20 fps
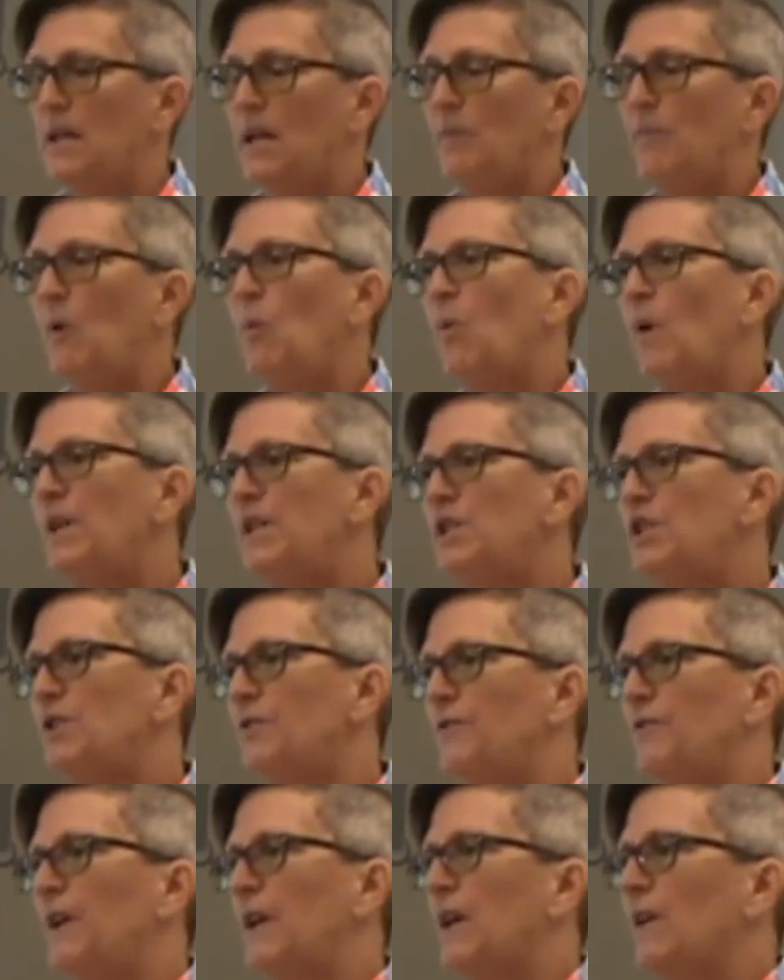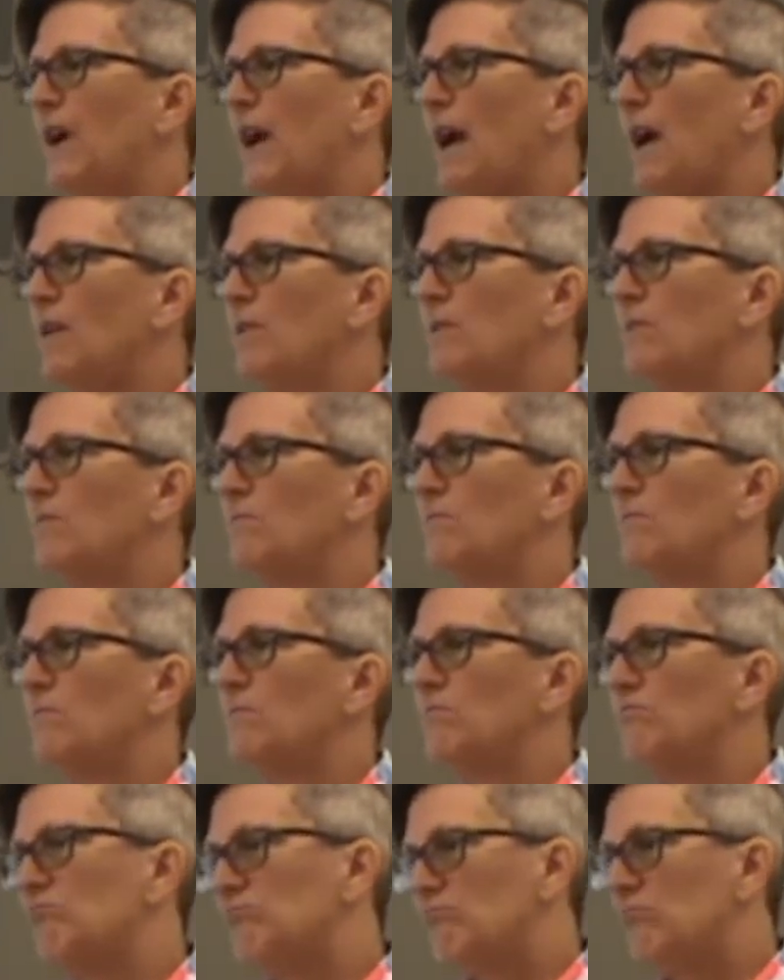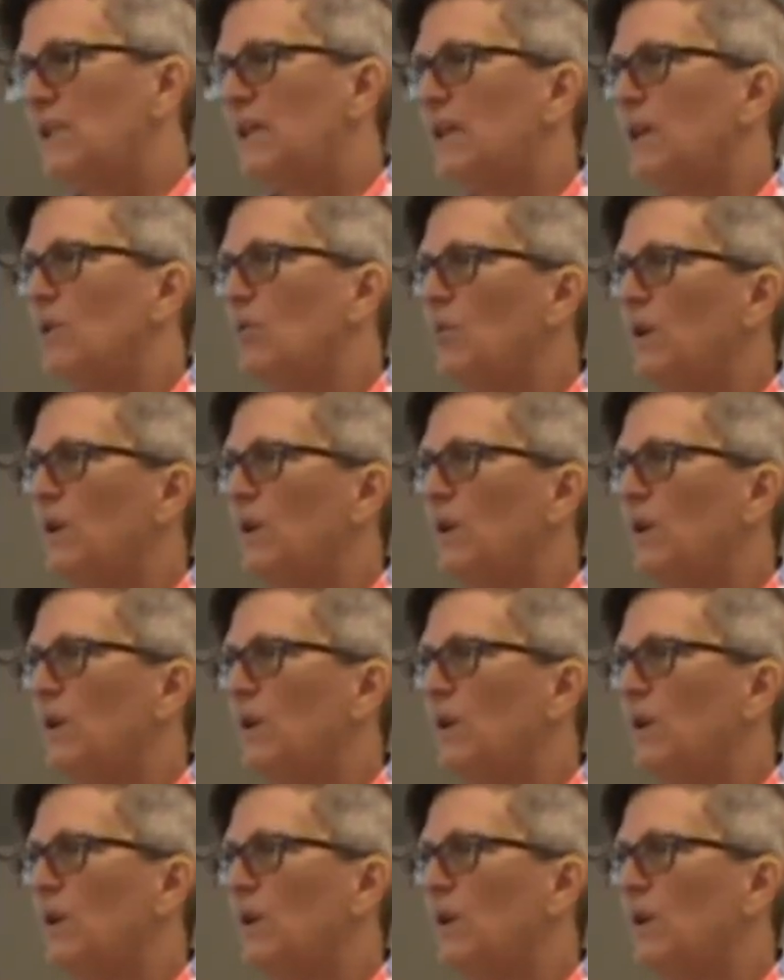But once you figure out, you know,